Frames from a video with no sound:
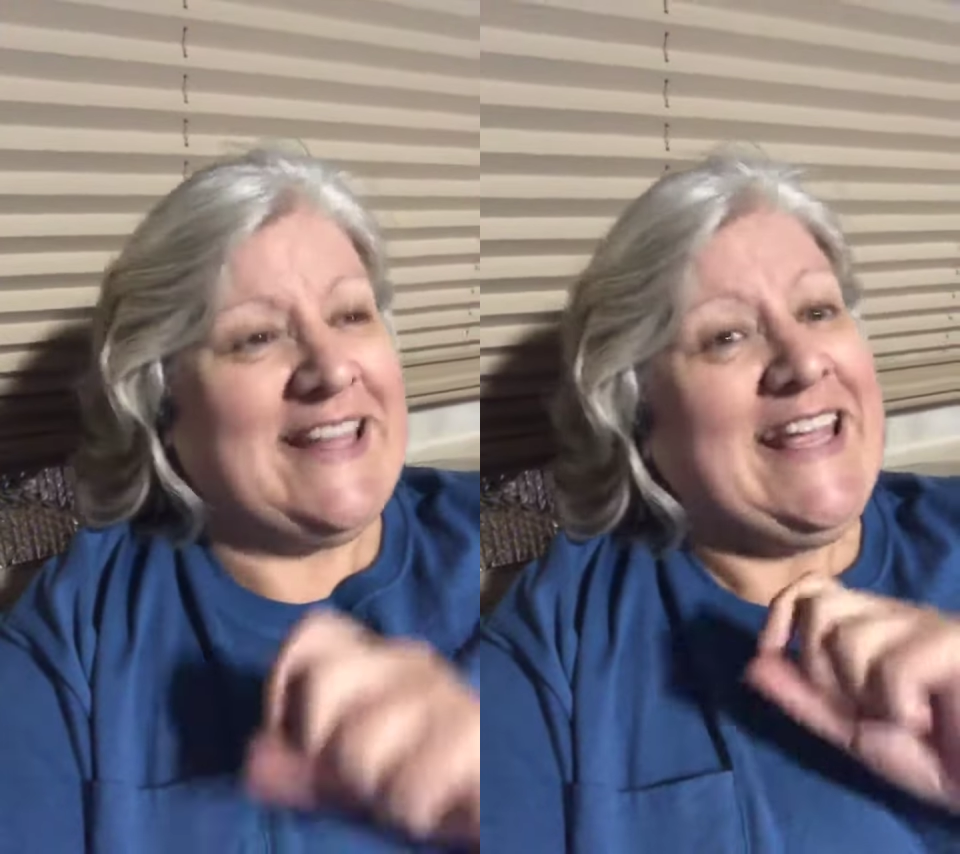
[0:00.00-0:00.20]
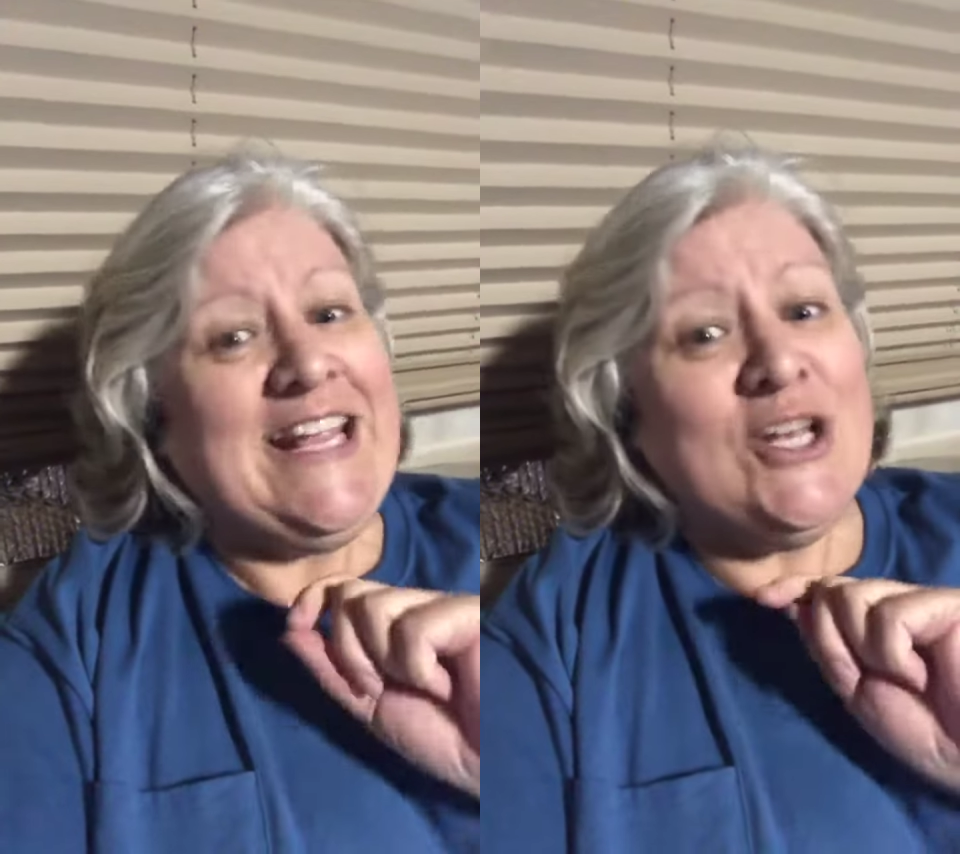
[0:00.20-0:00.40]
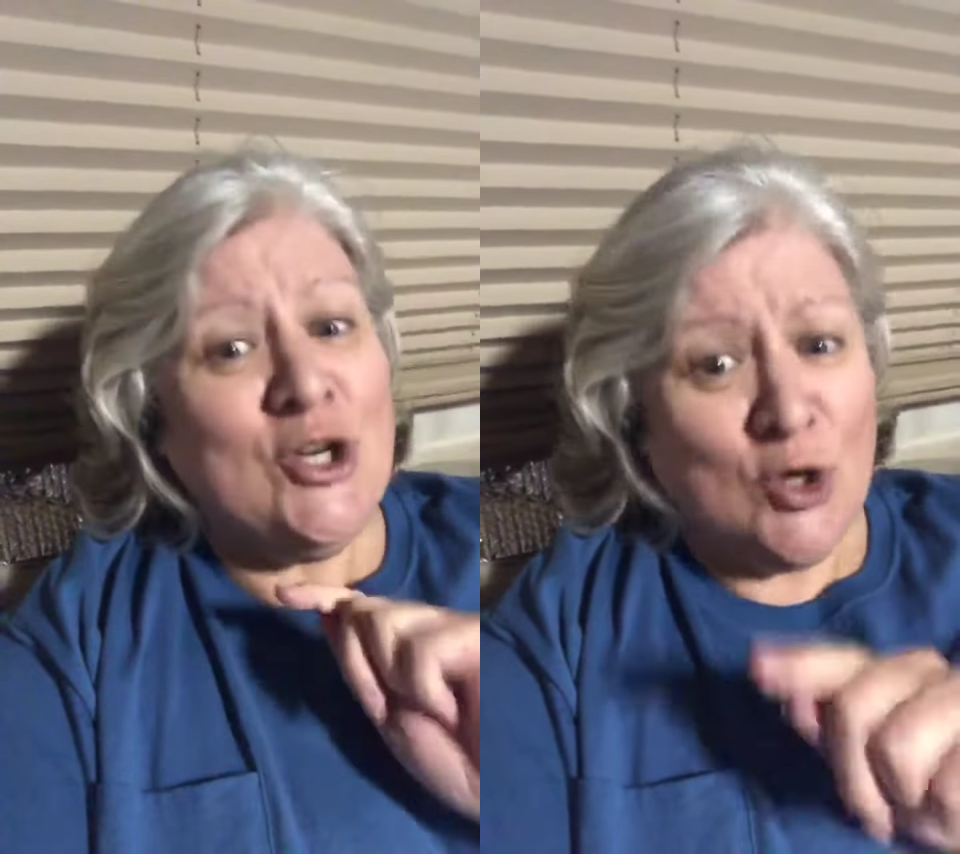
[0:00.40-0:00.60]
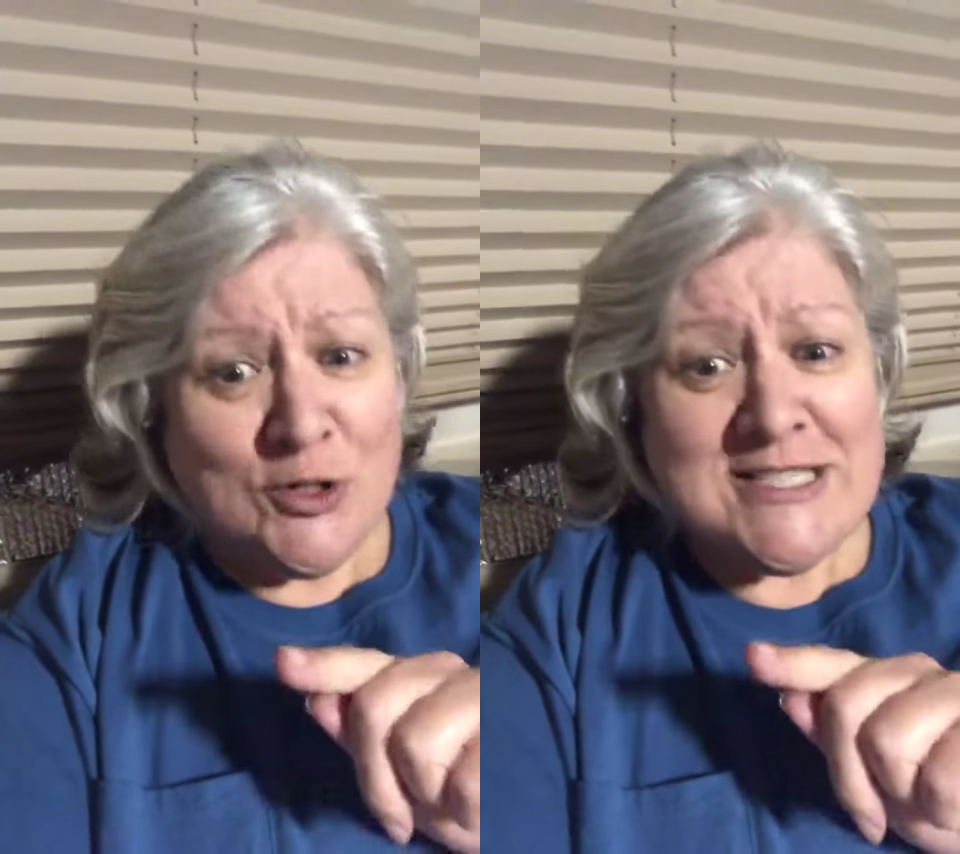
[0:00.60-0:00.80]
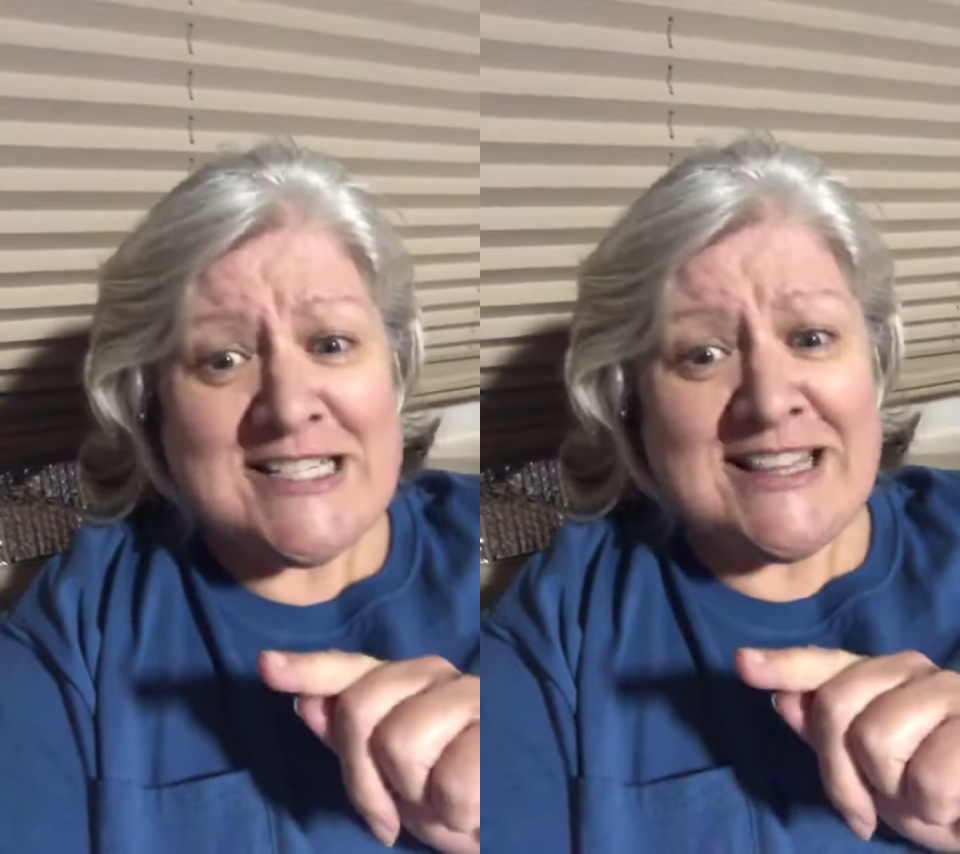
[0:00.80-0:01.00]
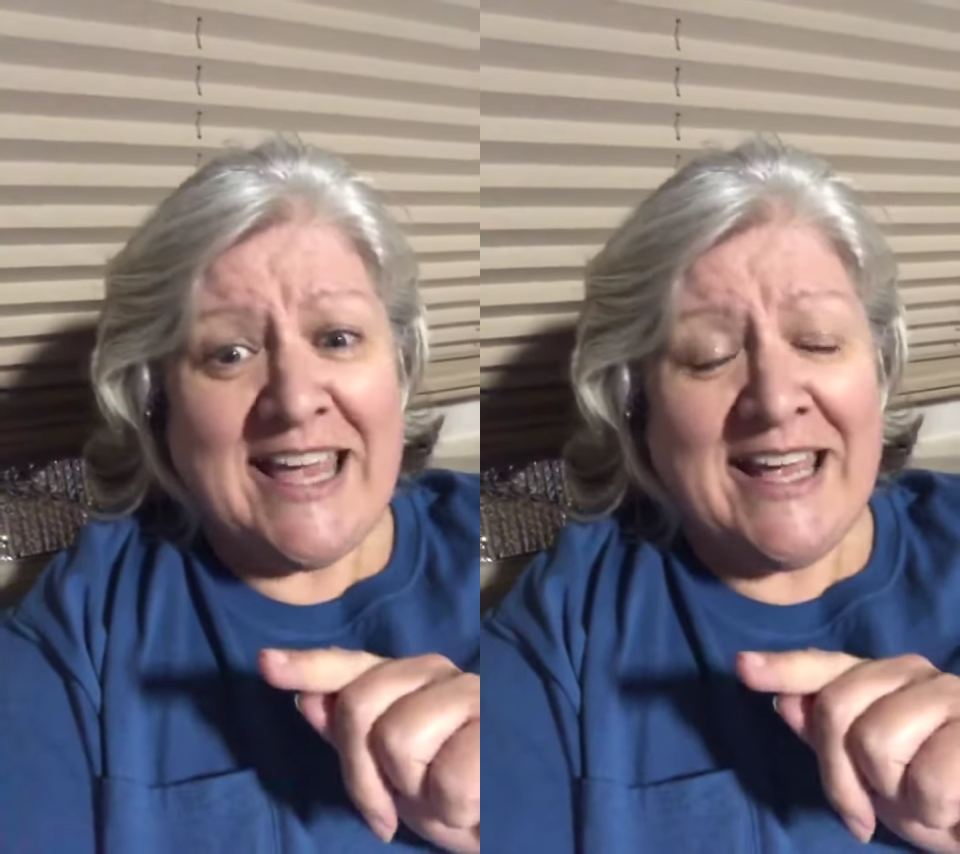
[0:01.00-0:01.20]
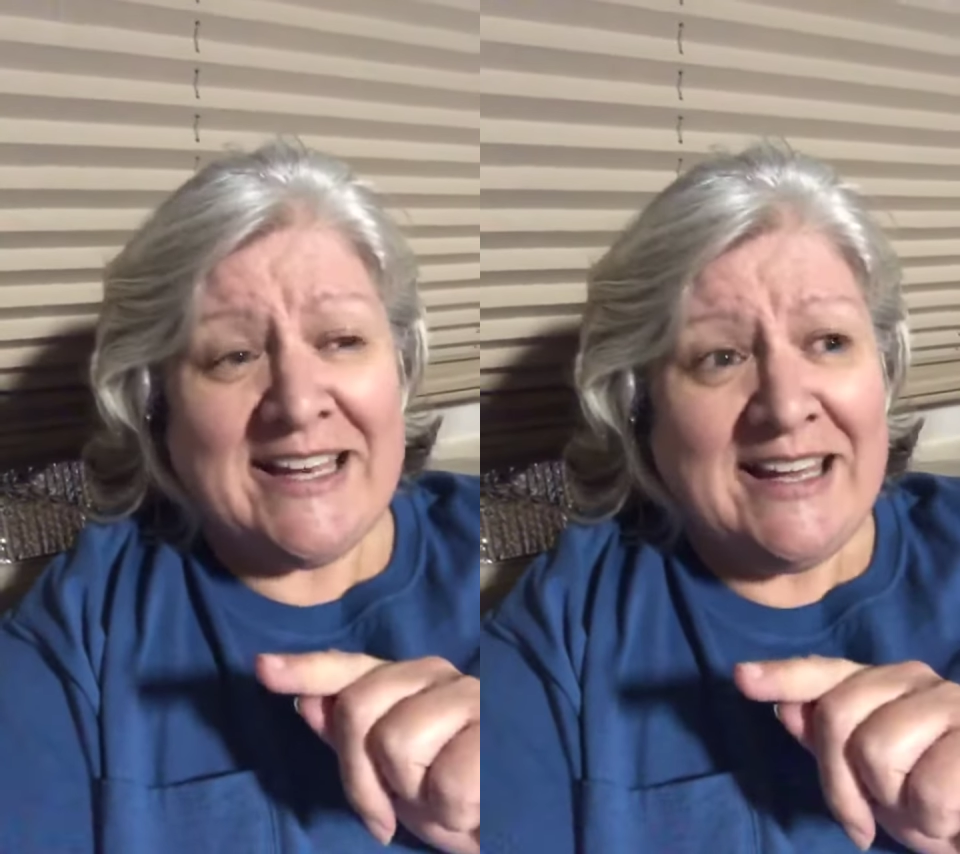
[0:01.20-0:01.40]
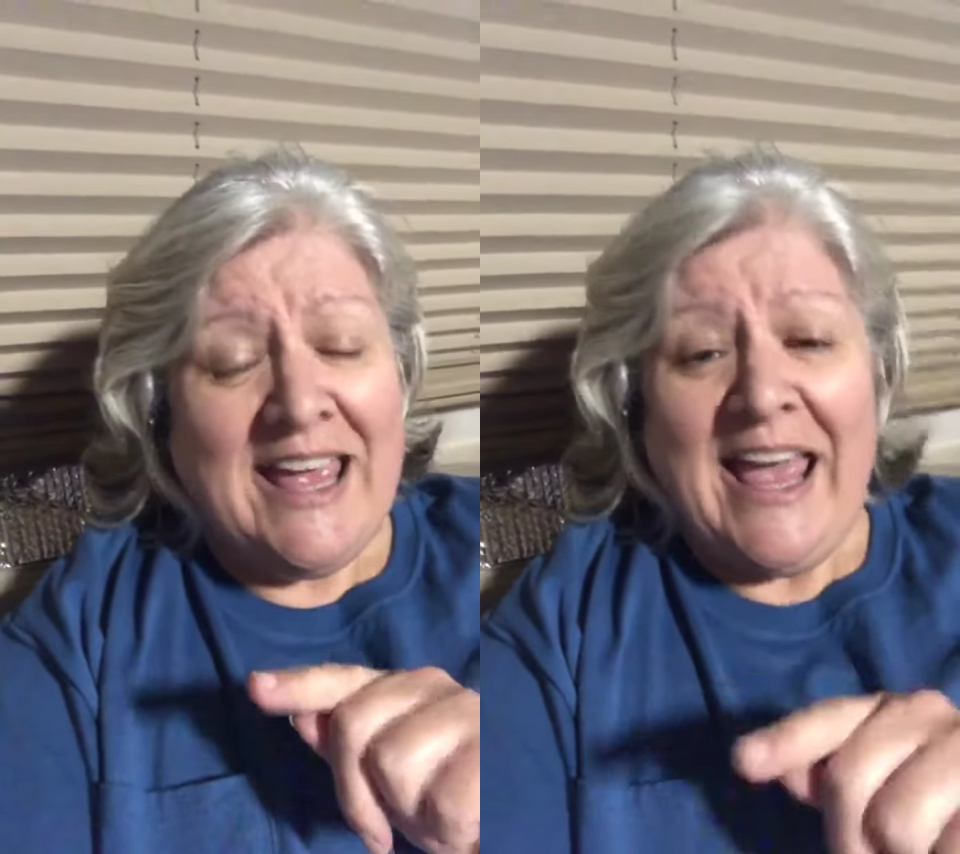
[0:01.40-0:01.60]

that he noticed that